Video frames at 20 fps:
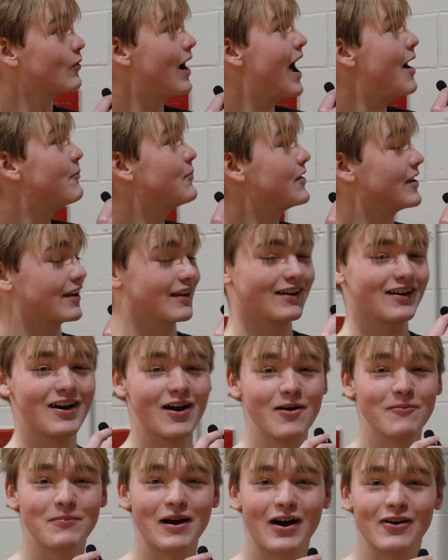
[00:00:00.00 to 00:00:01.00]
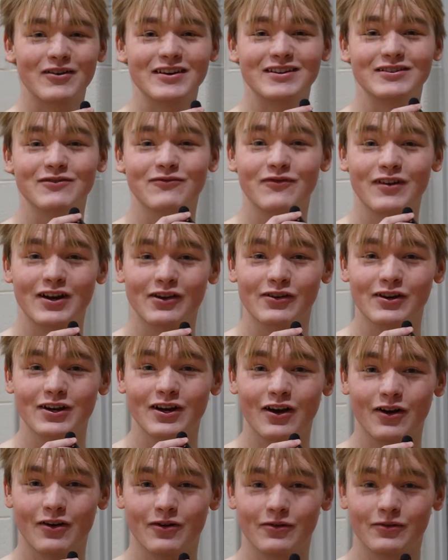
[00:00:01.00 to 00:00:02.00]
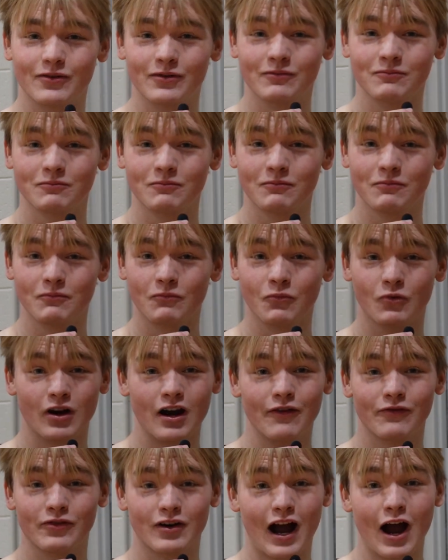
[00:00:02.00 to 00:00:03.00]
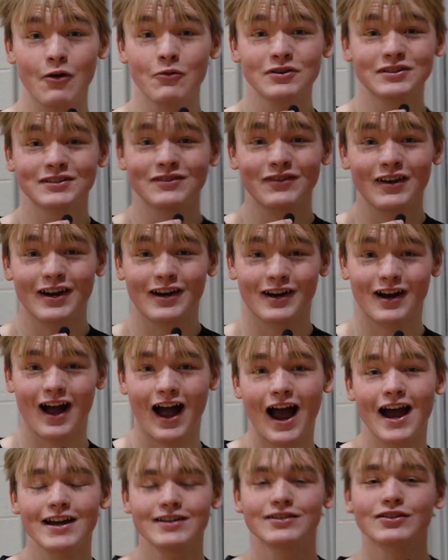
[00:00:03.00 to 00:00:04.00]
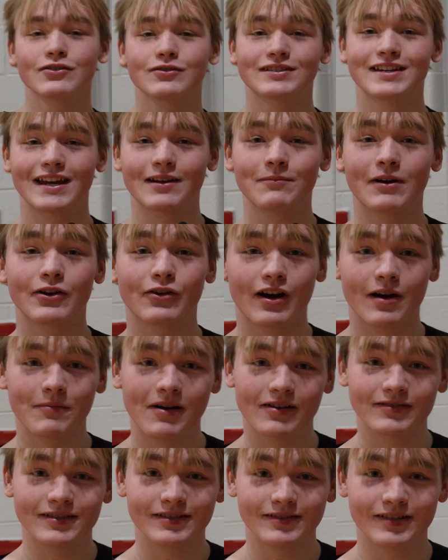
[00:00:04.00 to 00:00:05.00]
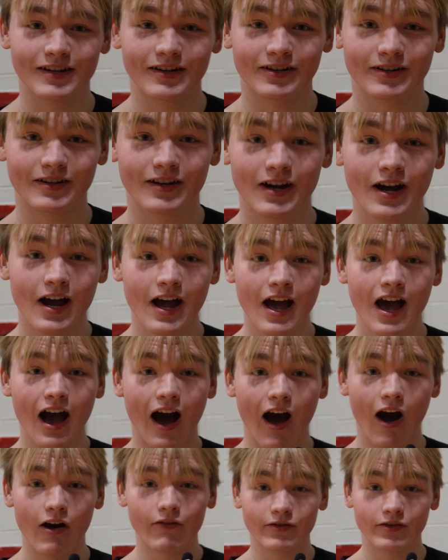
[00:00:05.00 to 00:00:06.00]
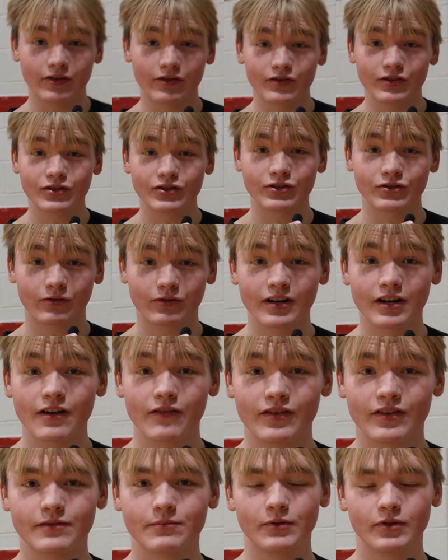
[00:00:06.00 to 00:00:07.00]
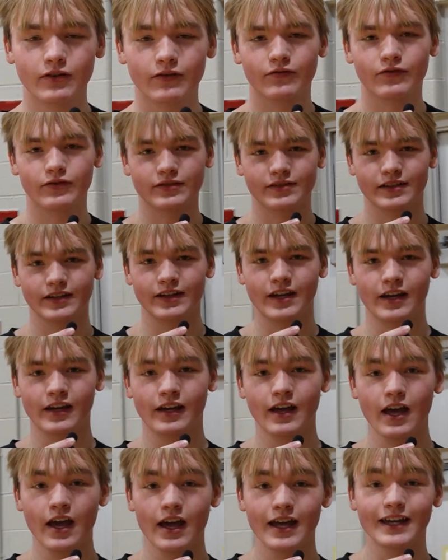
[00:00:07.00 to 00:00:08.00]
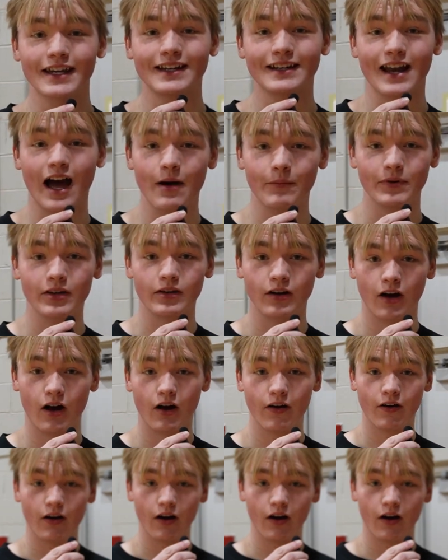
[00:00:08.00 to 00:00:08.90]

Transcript: rapping about his very own whatever. I wasn't there. I had to take my grandma to dinner. However, the story of his beautiful singing cannot be